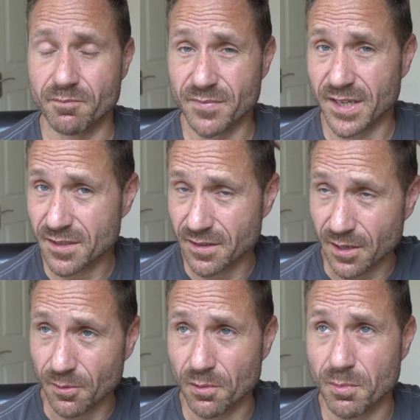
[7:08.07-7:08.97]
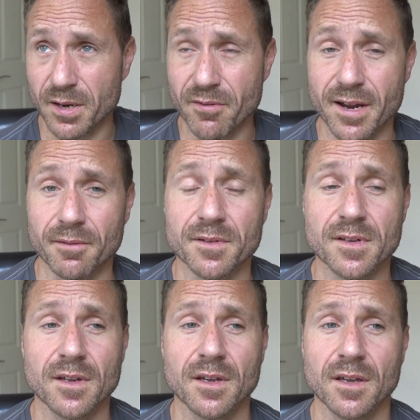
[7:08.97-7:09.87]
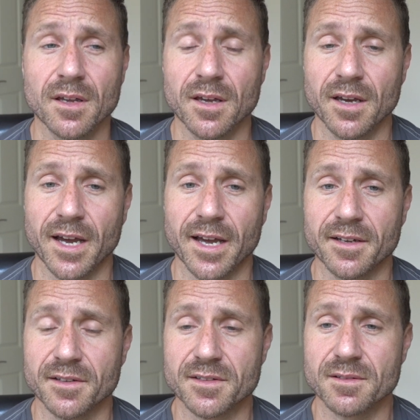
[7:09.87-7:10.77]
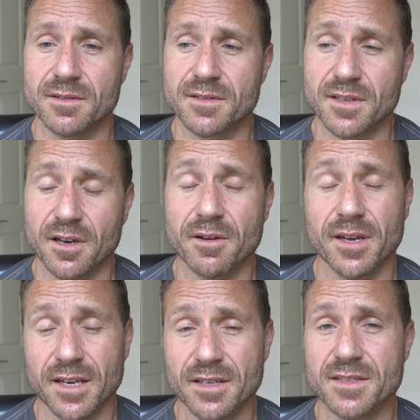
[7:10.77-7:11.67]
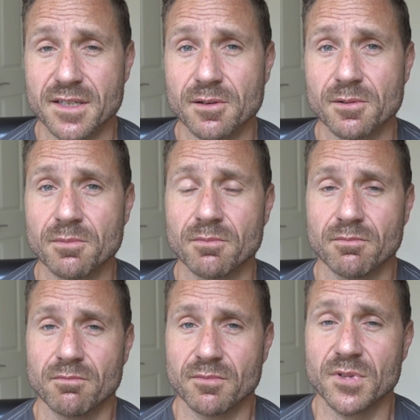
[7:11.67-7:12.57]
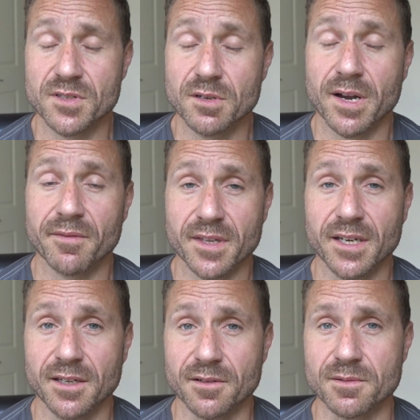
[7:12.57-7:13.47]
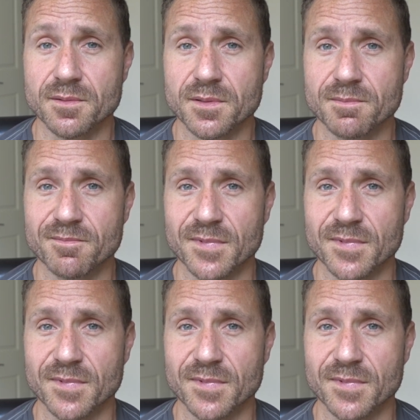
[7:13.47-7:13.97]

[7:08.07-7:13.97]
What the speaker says: They do that all the way around. And so you still have the needles.